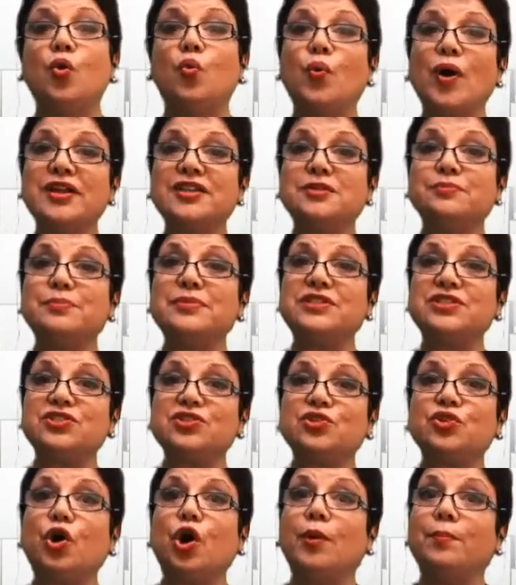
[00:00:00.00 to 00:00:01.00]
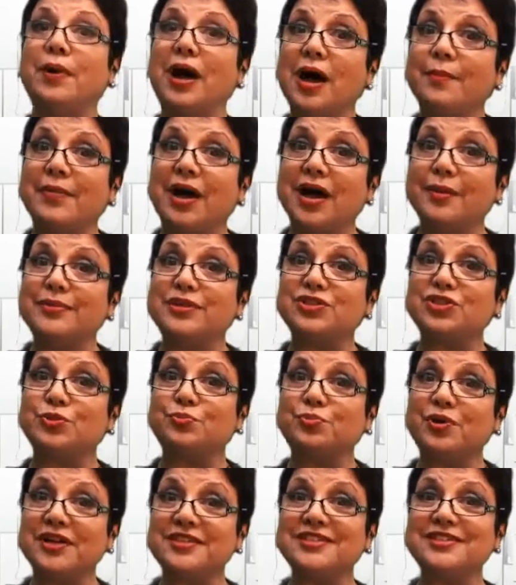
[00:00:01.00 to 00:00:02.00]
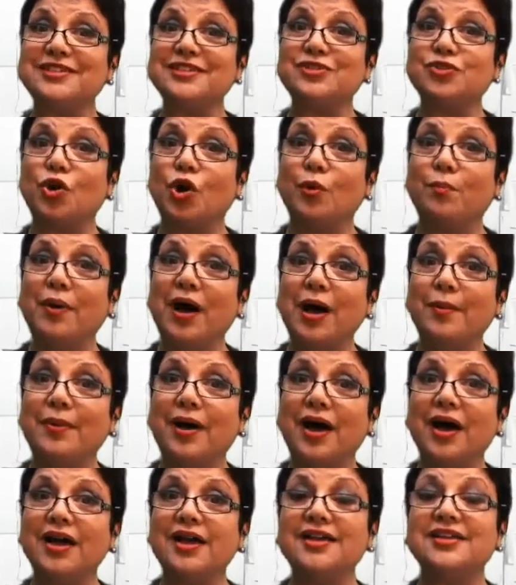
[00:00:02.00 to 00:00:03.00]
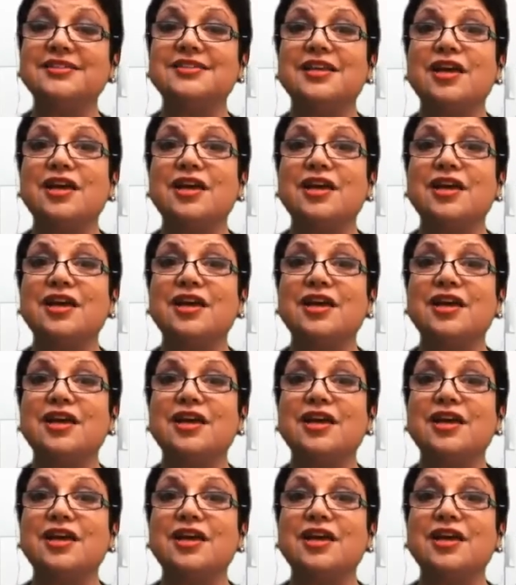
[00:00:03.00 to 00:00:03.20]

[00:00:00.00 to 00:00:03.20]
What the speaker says: what Mr. President Obama